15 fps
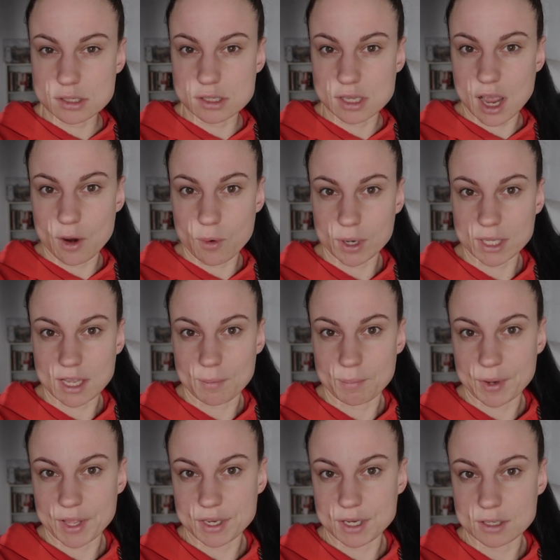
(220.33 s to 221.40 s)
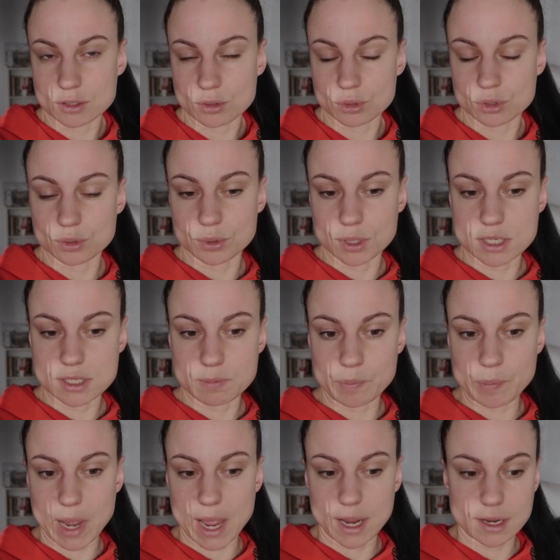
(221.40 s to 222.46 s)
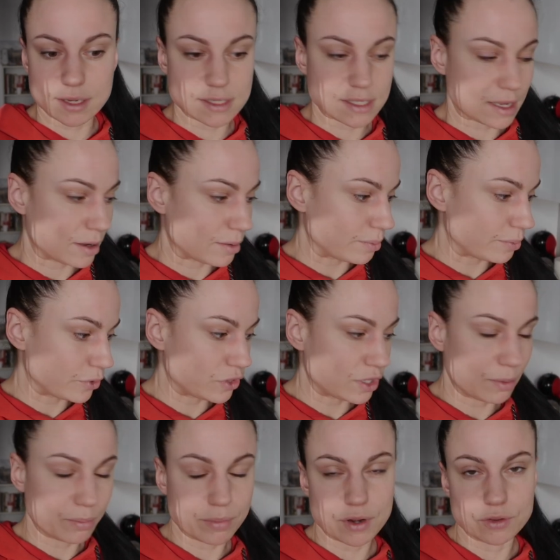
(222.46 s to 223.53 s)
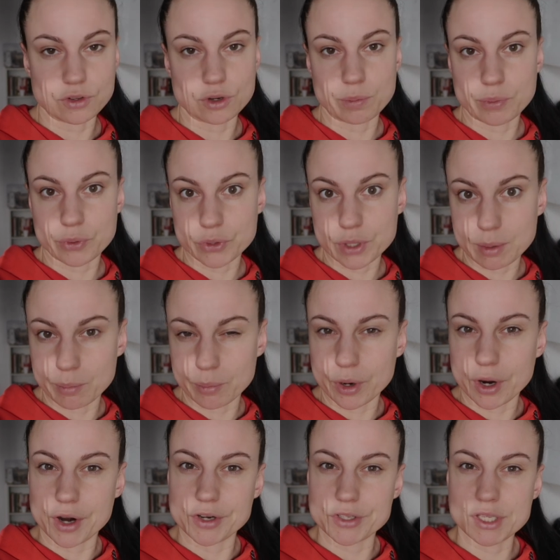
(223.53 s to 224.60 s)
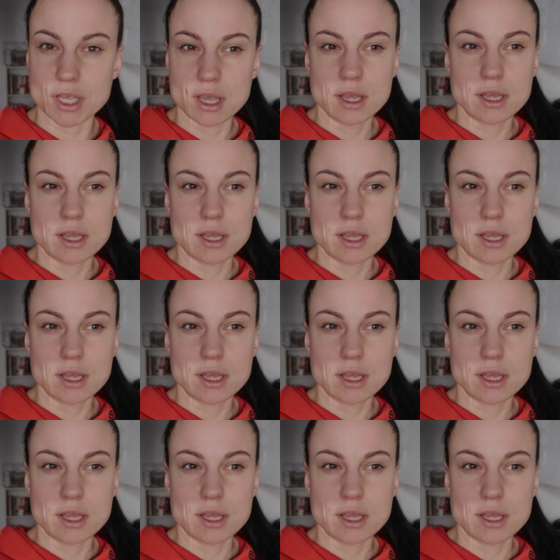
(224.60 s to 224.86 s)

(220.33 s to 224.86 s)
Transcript: So what I'm planning to do is pack some protein powder, protein bars,